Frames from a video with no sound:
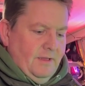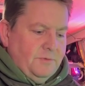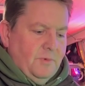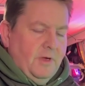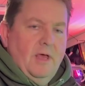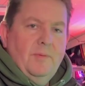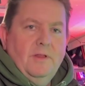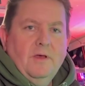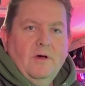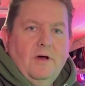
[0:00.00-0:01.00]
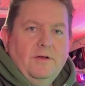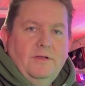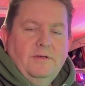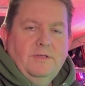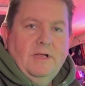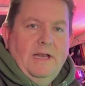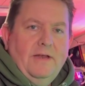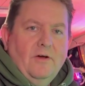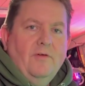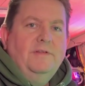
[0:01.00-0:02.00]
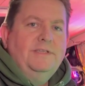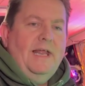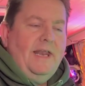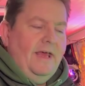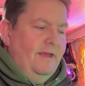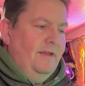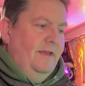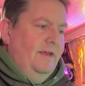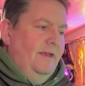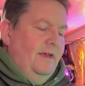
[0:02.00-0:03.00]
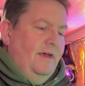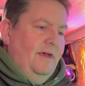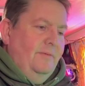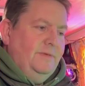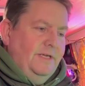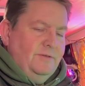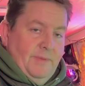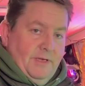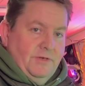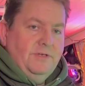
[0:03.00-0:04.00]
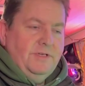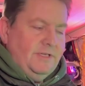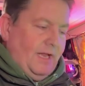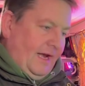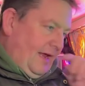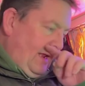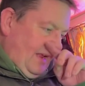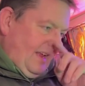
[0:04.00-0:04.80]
marquee up in the garden to clean it off and sell it, take some pictures to sell it.